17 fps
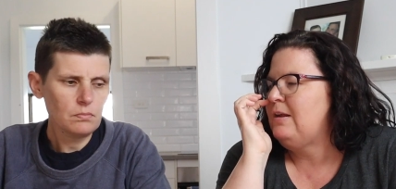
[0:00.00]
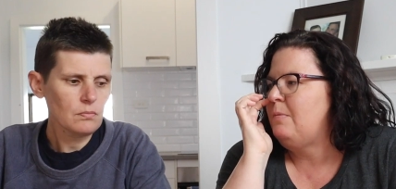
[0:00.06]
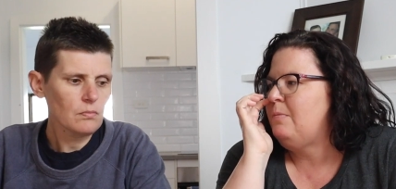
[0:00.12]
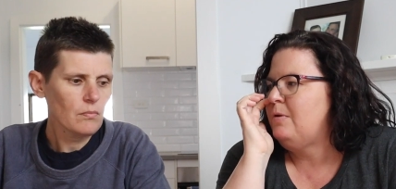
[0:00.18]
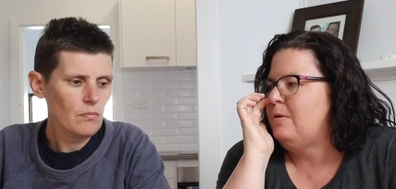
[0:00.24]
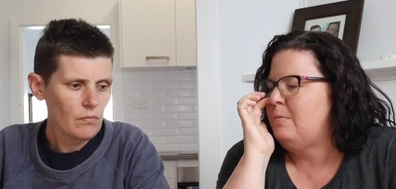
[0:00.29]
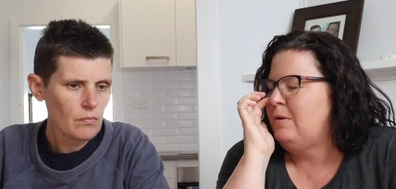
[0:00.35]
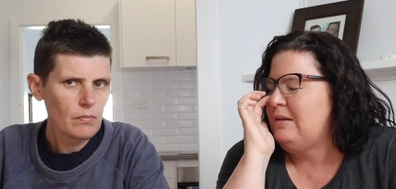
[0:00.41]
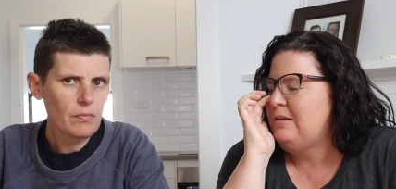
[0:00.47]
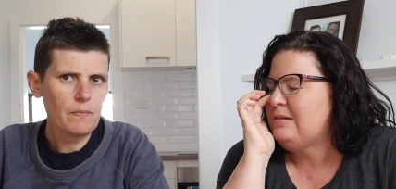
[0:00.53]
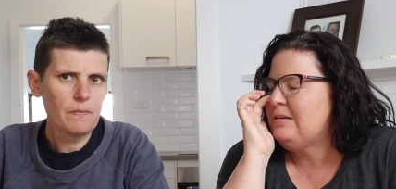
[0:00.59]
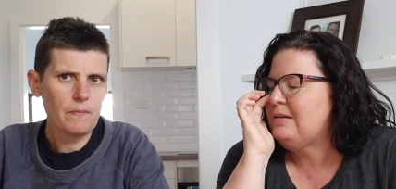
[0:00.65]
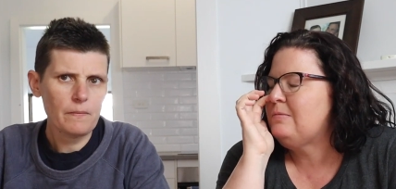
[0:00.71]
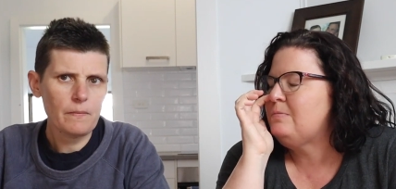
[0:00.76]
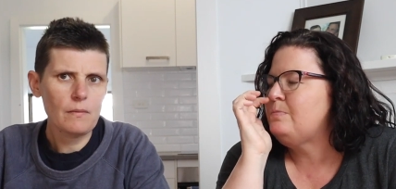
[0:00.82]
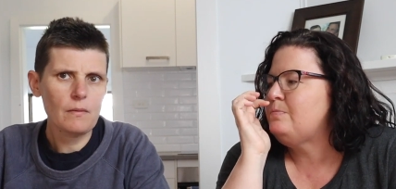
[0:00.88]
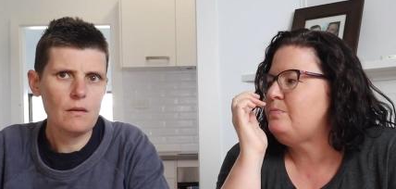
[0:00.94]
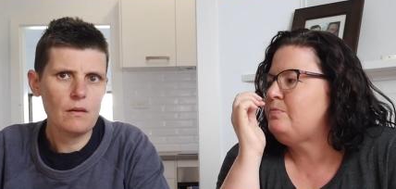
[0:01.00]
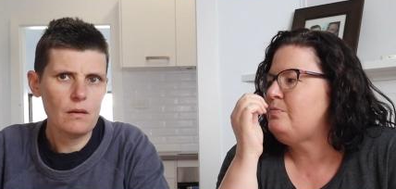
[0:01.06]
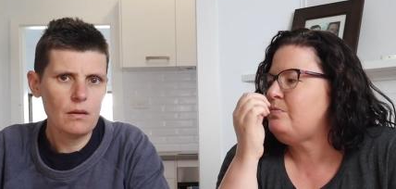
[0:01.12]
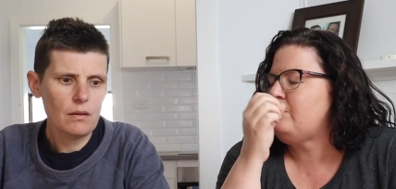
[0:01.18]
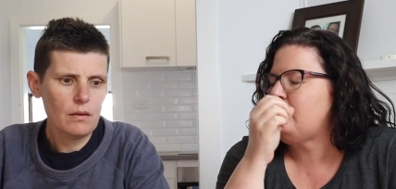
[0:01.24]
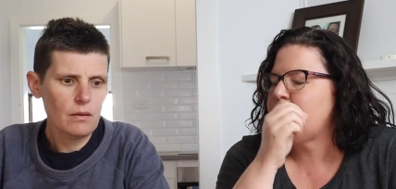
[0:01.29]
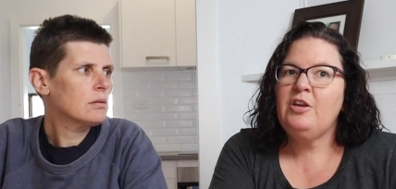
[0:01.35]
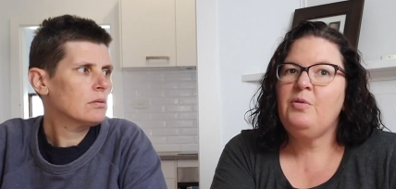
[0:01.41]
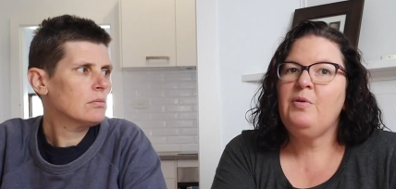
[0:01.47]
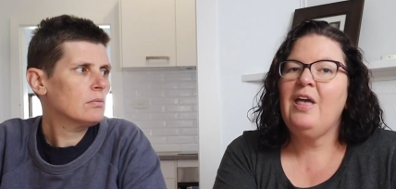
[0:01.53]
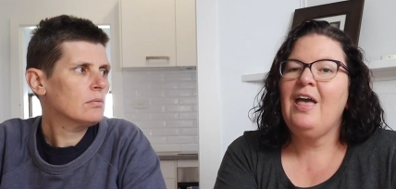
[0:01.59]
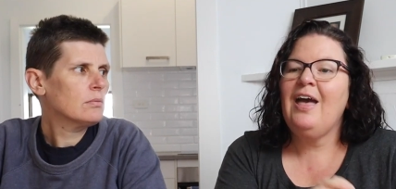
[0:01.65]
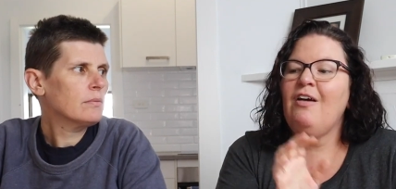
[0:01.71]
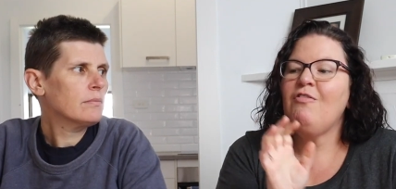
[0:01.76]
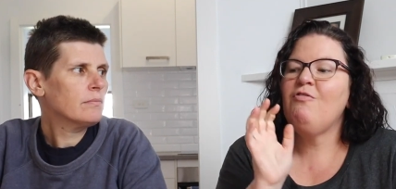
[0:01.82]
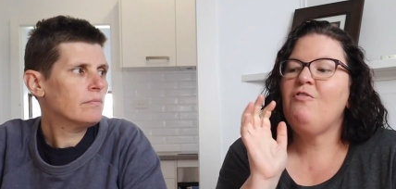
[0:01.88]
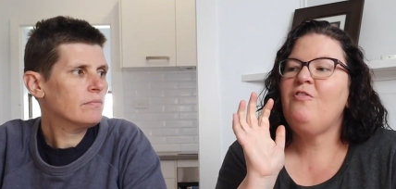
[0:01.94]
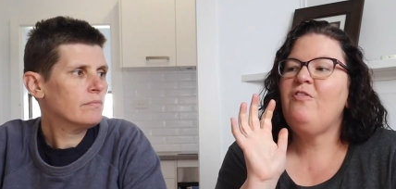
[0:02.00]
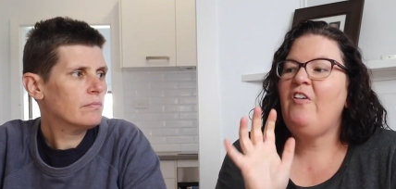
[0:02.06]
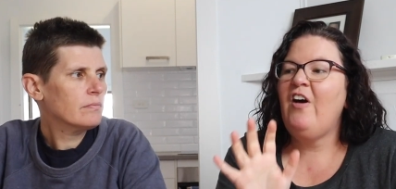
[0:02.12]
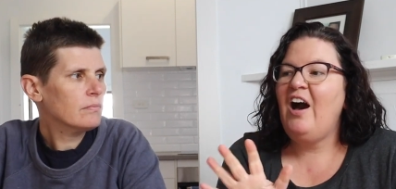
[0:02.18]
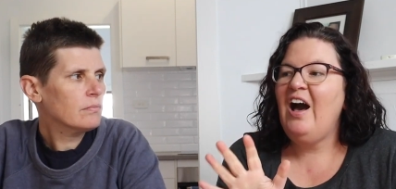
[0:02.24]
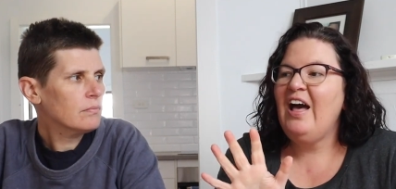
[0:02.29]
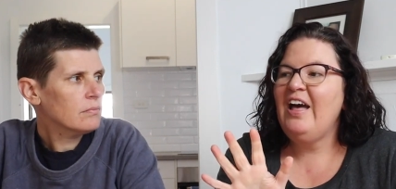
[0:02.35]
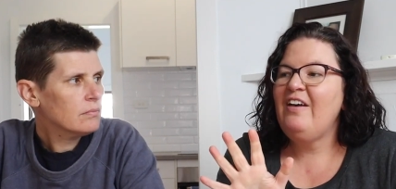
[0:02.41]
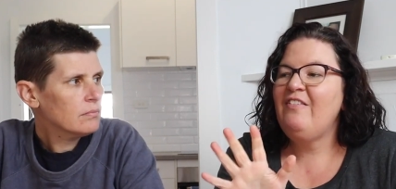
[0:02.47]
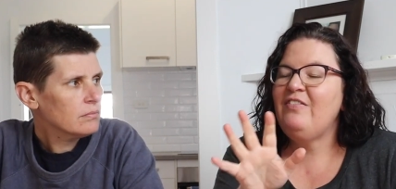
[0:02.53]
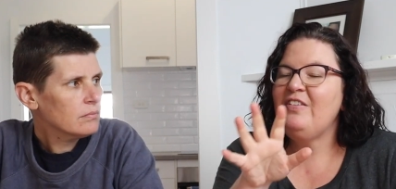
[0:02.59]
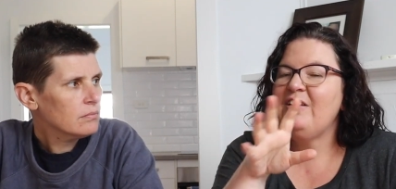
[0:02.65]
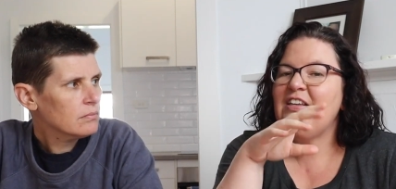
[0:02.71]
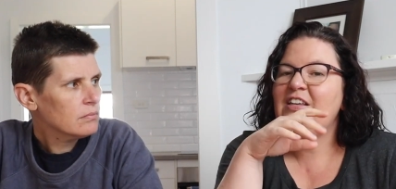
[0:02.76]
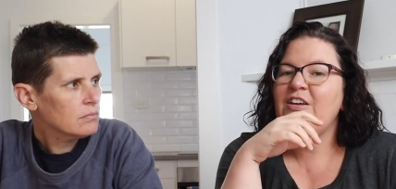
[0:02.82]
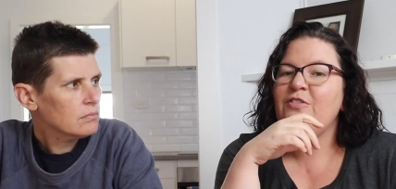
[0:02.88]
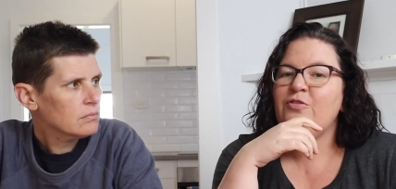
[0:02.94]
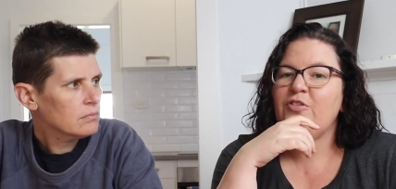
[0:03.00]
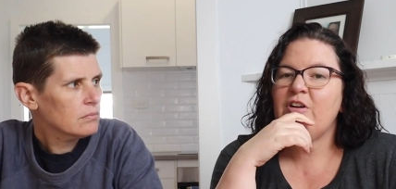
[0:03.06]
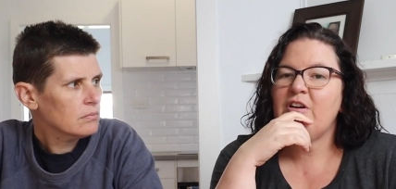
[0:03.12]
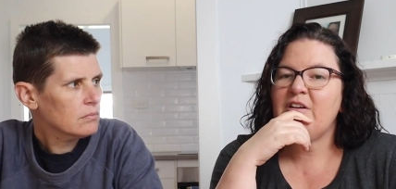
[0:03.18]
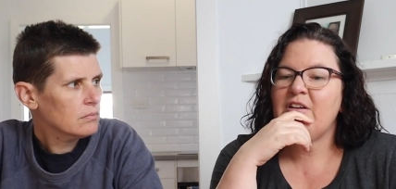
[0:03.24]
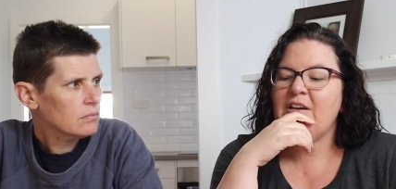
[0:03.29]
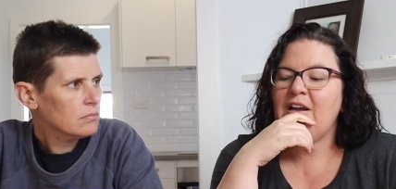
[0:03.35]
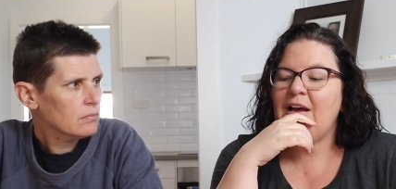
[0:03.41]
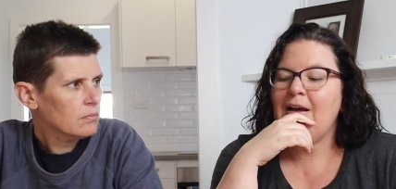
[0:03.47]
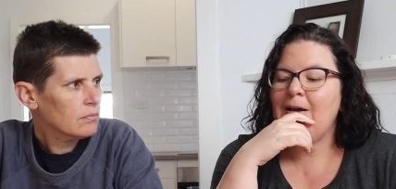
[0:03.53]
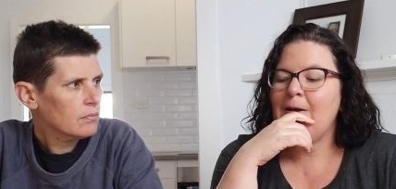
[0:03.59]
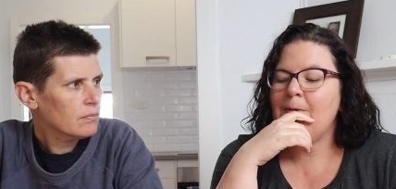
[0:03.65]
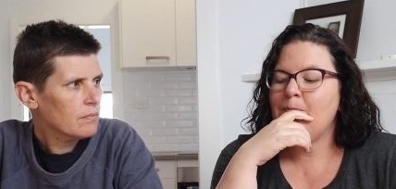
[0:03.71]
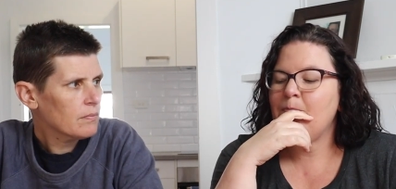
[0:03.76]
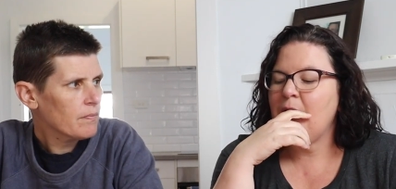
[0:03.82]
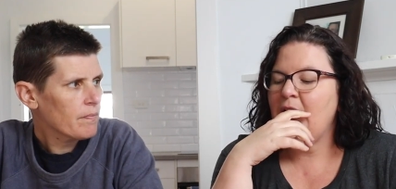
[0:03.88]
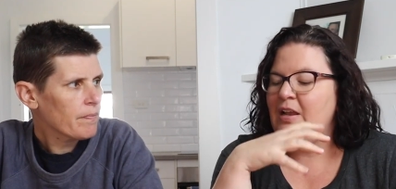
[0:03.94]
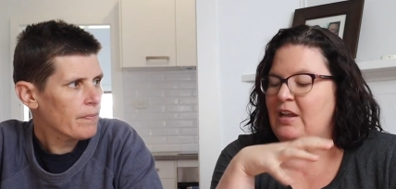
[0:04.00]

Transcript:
Speaker 1: supplement. So we have five different um,